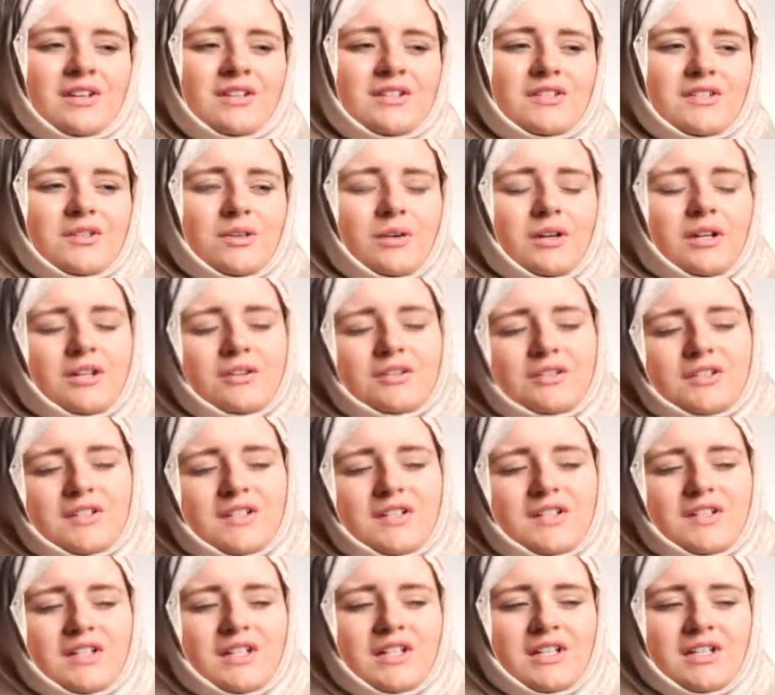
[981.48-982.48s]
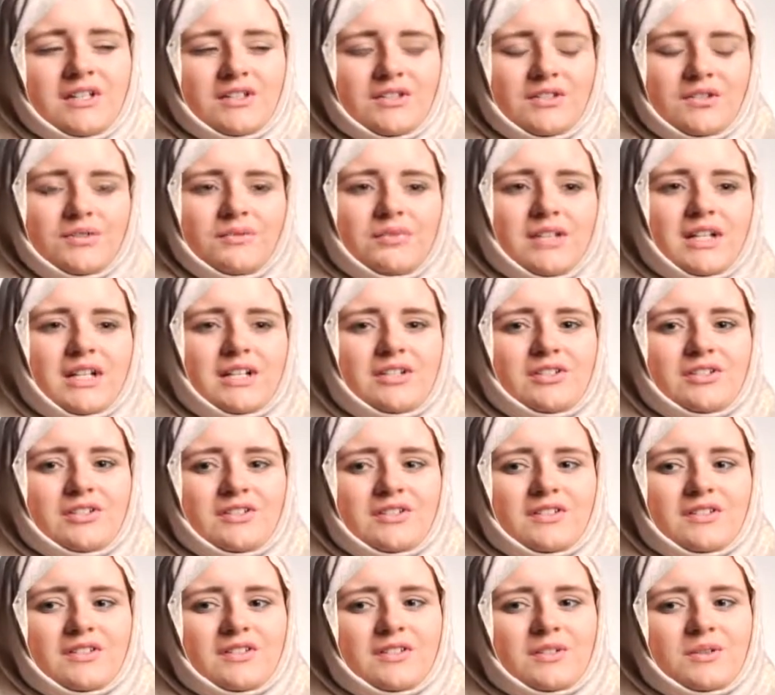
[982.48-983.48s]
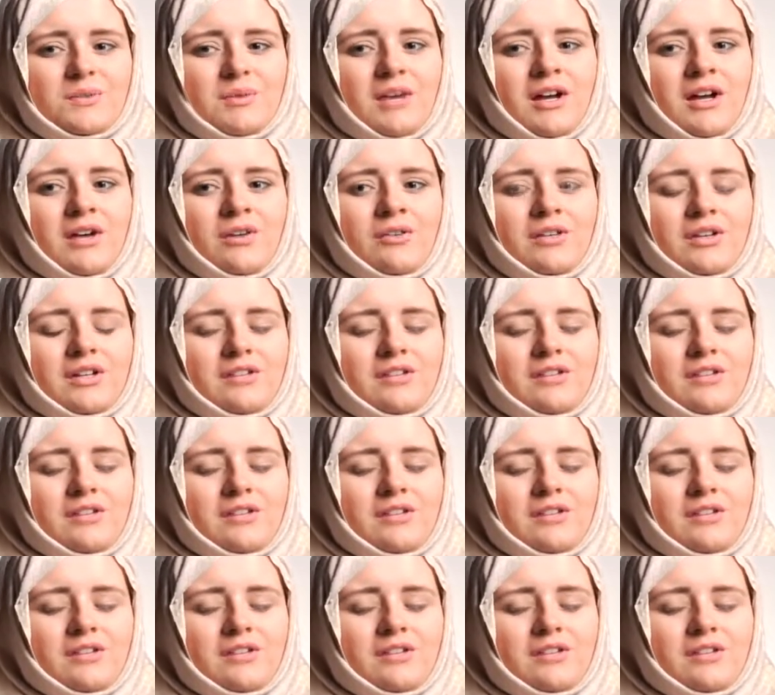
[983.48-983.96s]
So I looked into Eastern religions as well,